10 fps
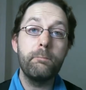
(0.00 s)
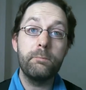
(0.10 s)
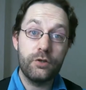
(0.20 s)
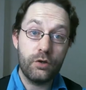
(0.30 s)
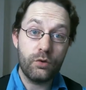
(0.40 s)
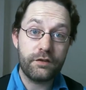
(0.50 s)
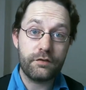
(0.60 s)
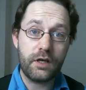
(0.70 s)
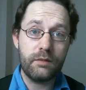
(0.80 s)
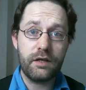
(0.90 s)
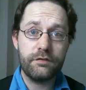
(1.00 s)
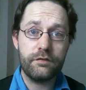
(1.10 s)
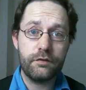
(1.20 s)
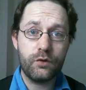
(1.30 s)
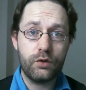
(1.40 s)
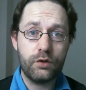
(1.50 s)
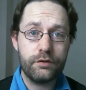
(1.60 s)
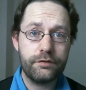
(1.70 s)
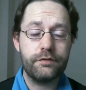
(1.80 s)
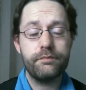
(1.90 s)
USA-based, of
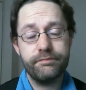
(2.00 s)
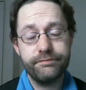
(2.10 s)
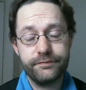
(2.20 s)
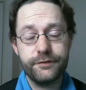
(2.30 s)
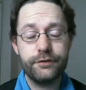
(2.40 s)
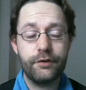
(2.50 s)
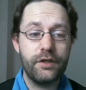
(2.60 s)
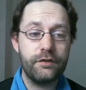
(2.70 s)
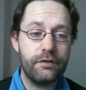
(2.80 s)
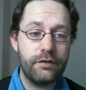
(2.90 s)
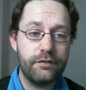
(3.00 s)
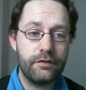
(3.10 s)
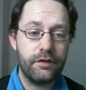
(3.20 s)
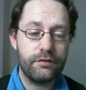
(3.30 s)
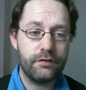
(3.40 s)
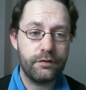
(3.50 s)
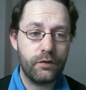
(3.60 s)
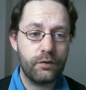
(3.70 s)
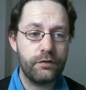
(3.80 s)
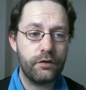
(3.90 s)
course. So this is
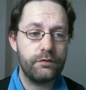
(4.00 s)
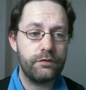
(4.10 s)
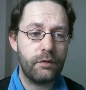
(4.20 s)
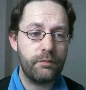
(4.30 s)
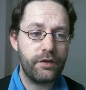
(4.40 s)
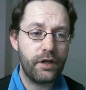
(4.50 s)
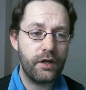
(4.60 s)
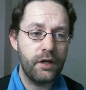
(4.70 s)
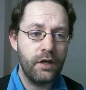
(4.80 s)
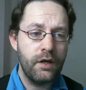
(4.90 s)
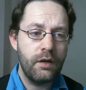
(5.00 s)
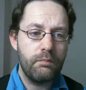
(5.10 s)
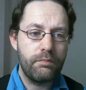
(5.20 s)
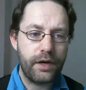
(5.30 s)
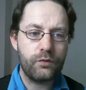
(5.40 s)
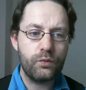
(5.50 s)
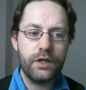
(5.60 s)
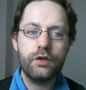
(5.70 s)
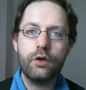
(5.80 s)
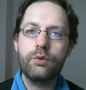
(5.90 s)
also something, but
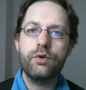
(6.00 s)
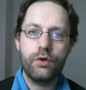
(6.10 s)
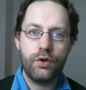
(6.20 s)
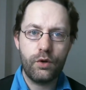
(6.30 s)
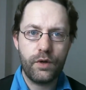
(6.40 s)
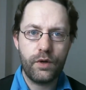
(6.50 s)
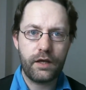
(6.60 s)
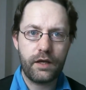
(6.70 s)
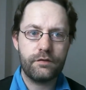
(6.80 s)
we don't know yet.